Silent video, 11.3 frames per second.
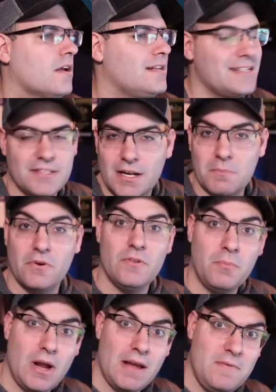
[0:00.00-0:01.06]
That's the number of the
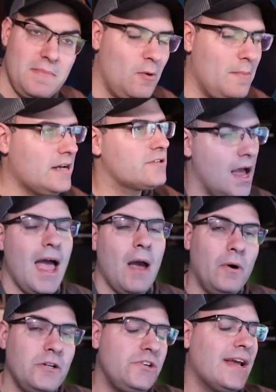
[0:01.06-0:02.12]
private mailbox. And
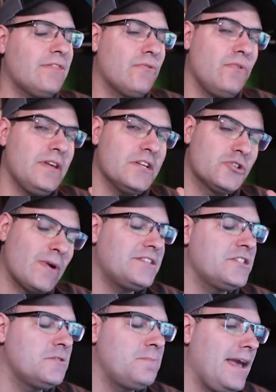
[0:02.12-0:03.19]
once you get through the
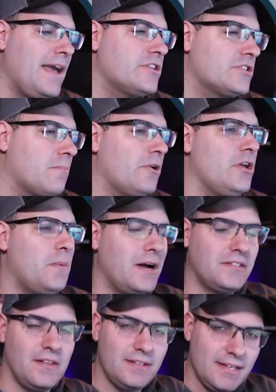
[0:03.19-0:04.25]
addresses page, it's going to bring you
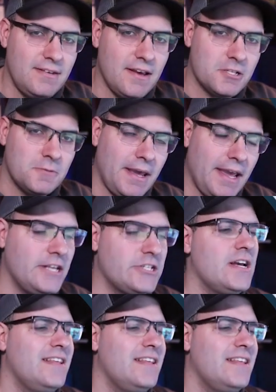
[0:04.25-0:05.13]
onto the details page.